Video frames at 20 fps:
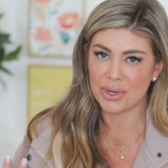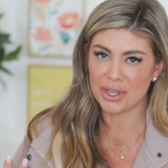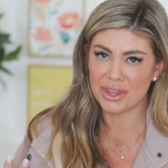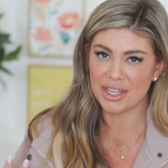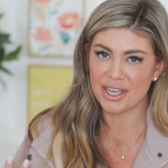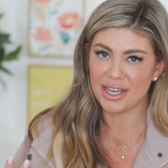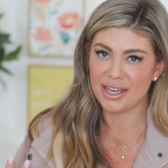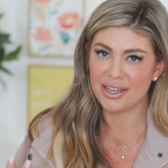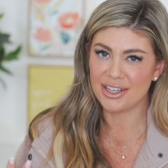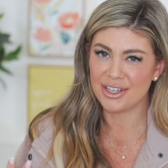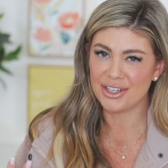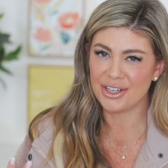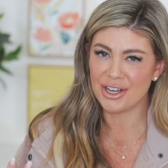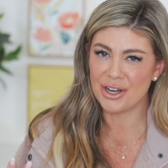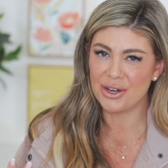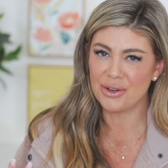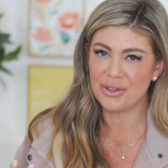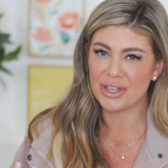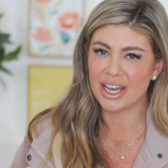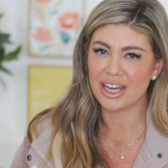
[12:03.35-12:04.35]
with it, you
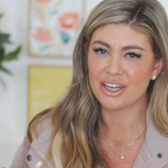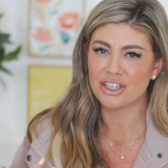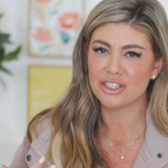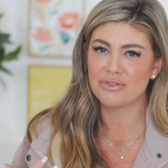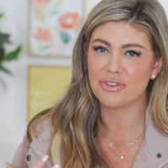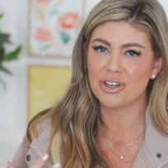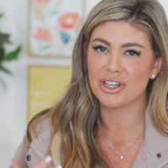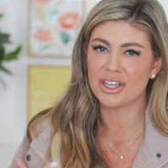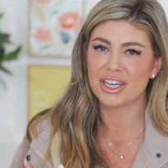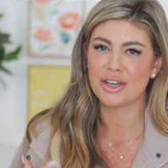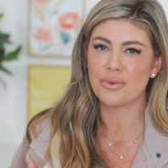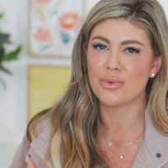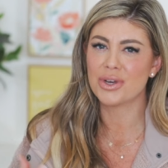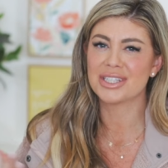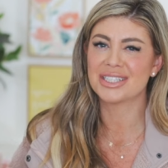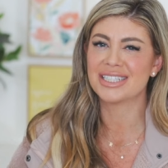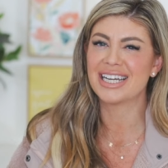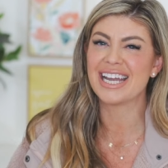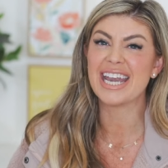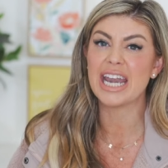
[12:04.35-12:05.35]
know? Like, I just felt like it
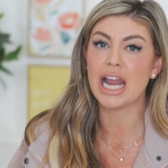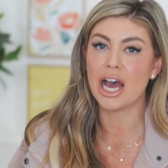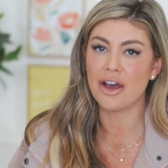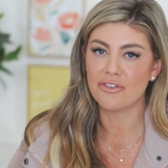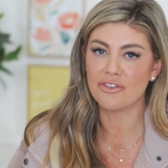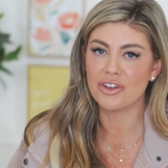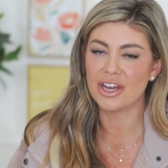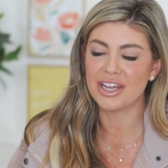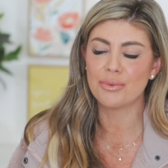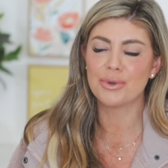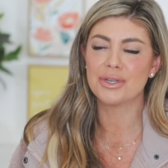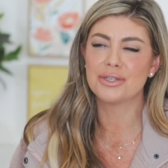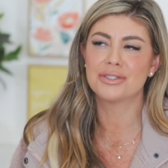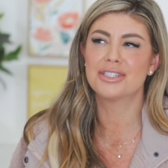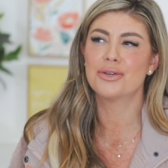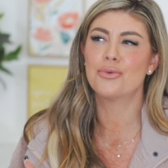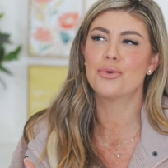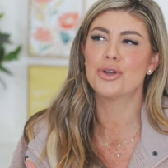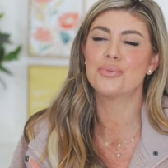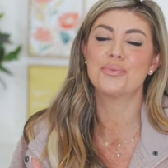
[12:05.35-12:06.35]
wasn't enough. I
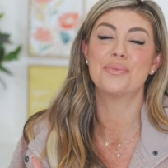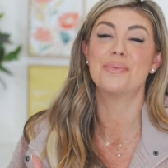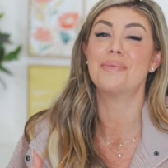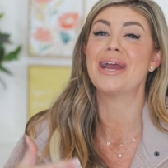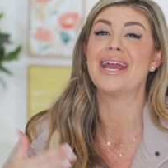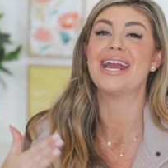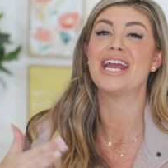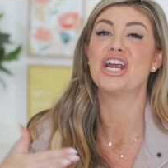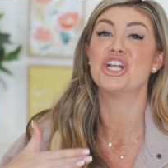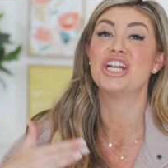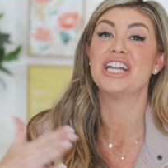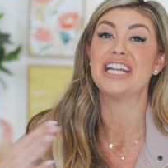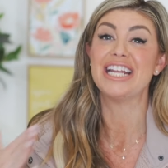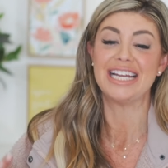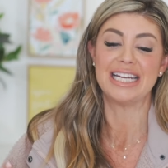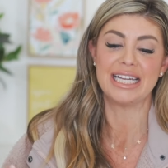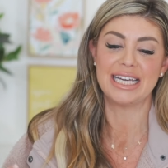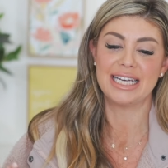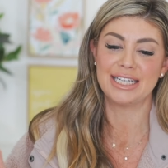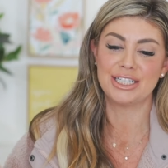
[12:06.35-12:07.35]
wasn't what my hair
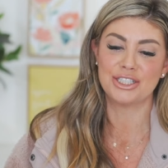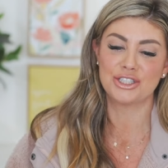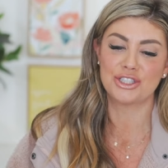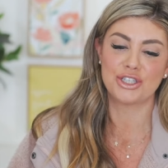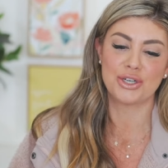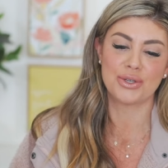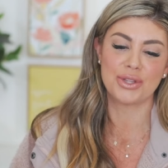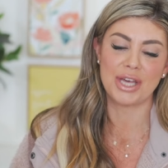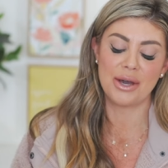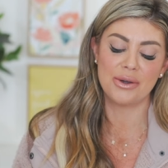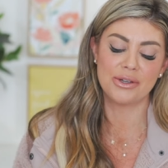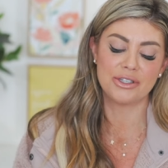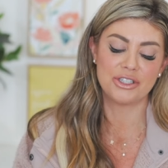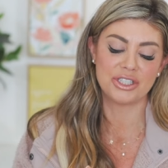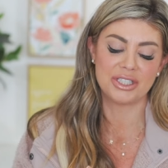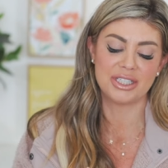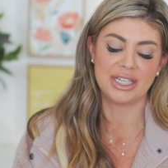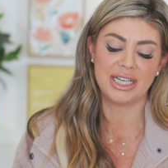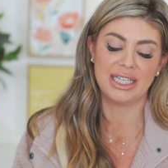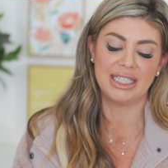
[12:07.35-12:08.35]
needed. So that was
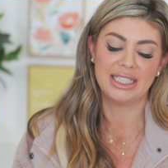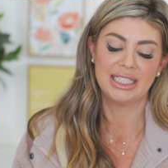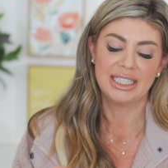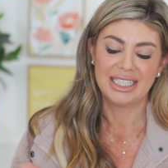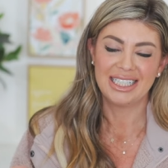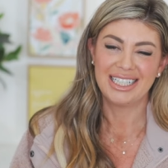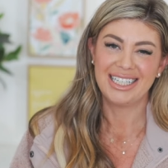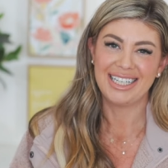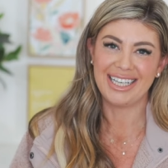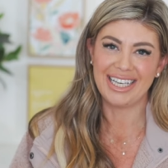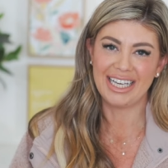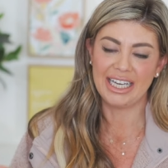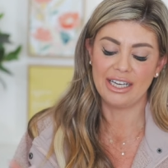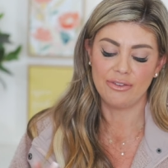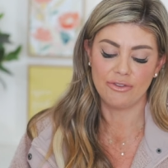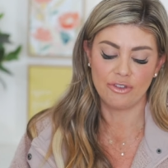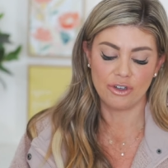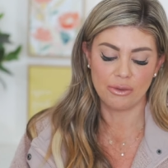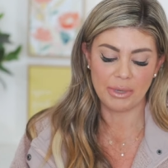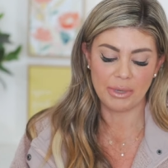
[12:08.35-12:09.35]
just a eh for